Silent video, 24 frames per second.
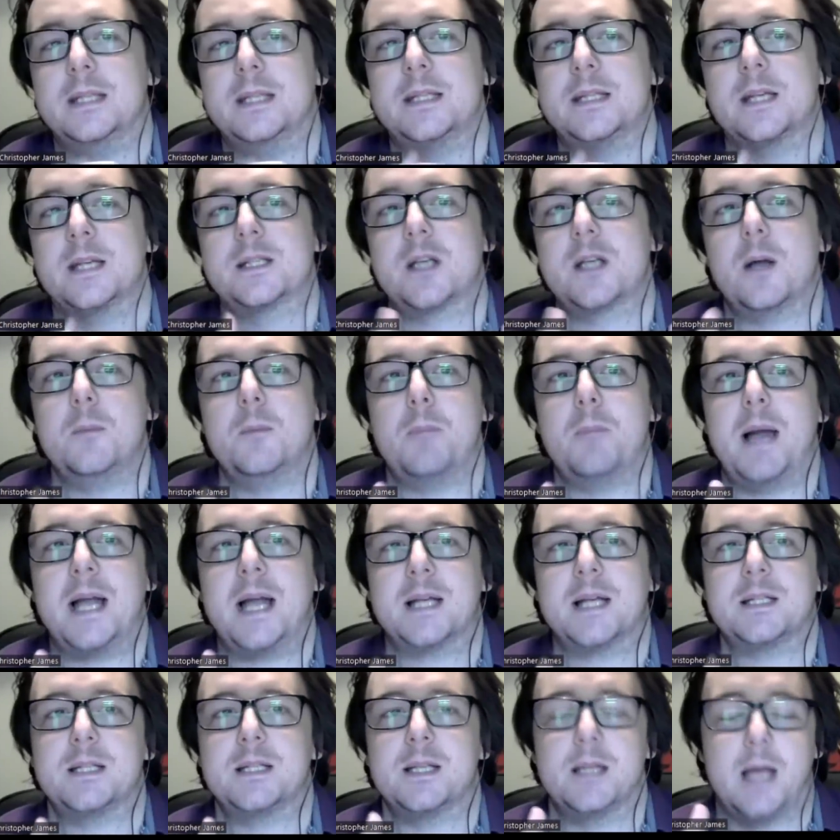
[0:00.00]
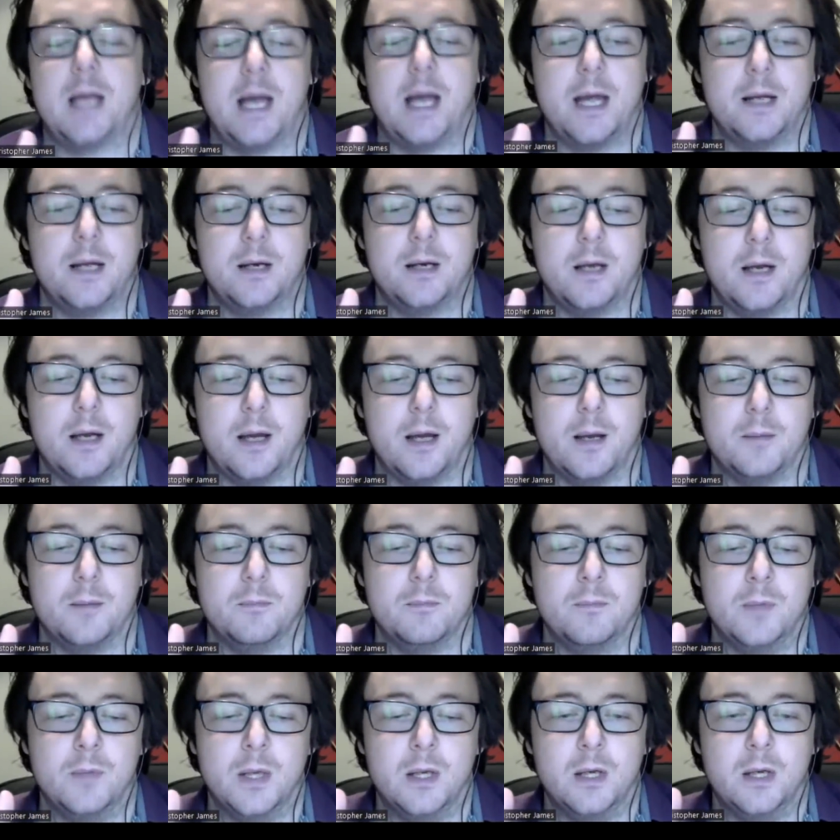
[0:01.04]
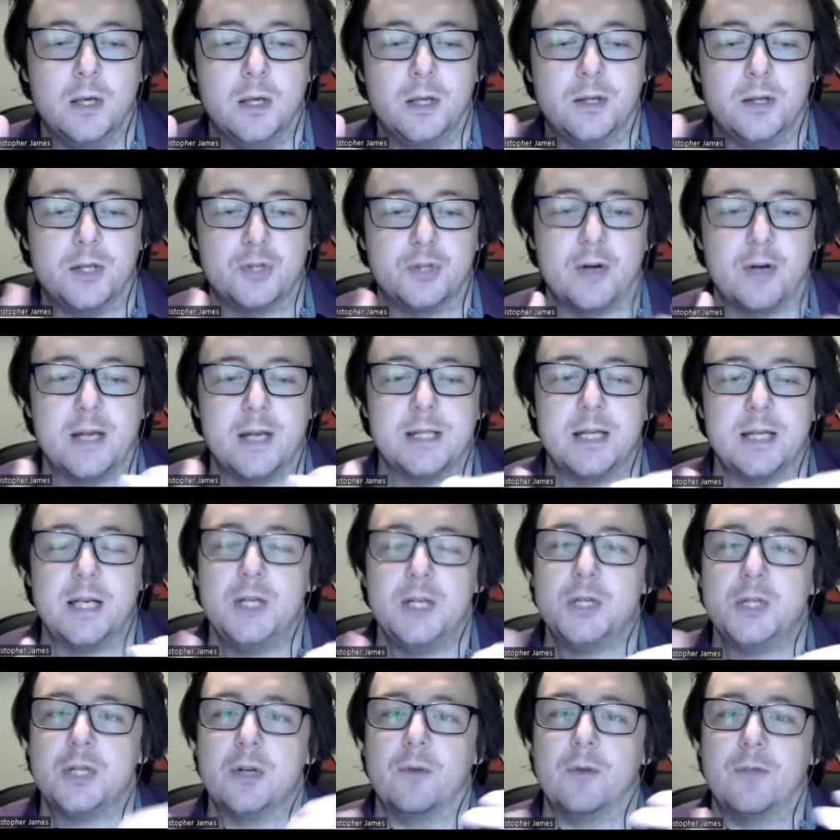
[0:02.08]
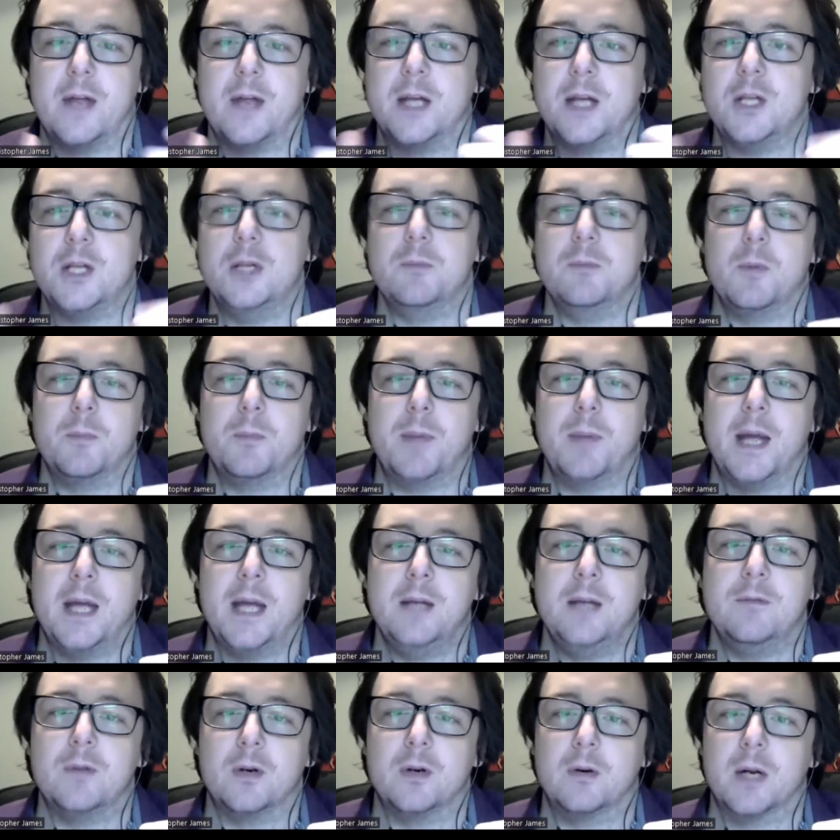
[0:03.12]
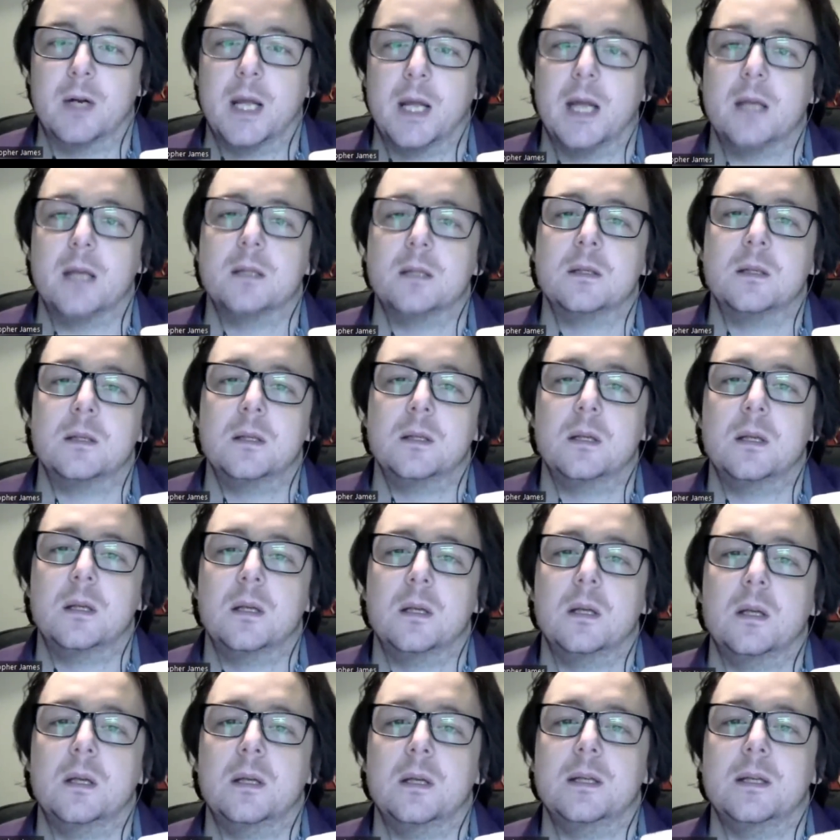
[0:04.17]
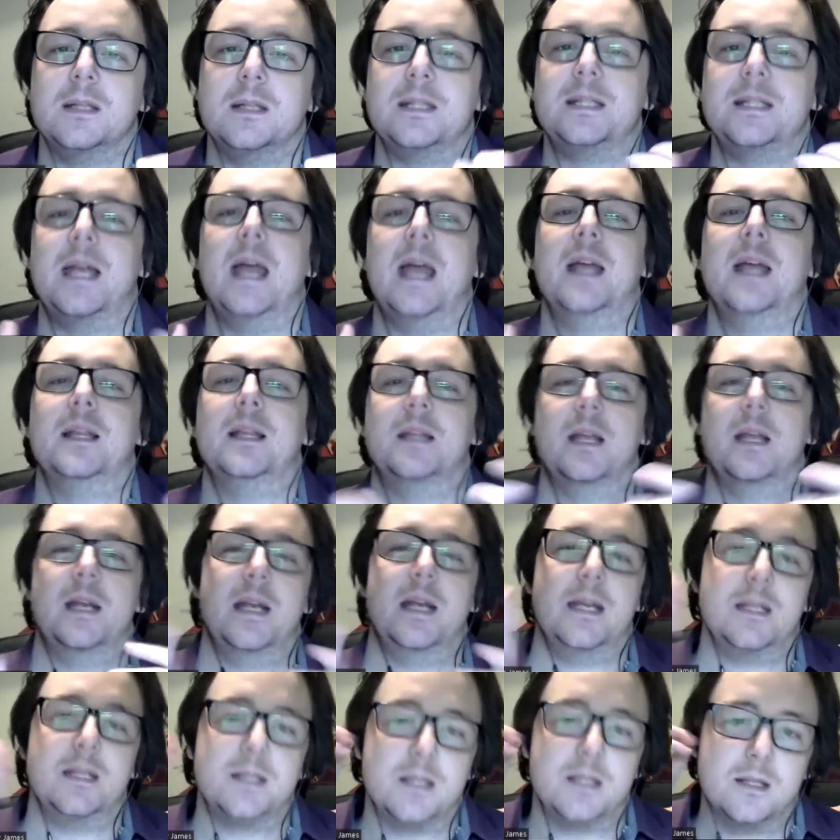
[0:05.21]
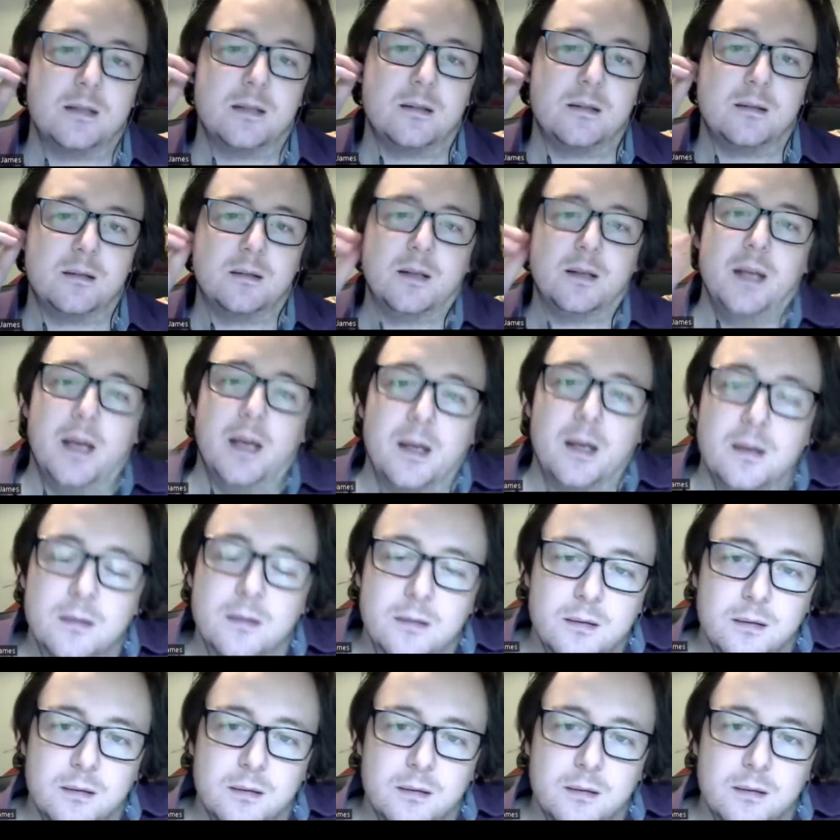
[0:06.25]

it does come back to that um, the translation of that human behavior again, yeah. saying that it's yeah.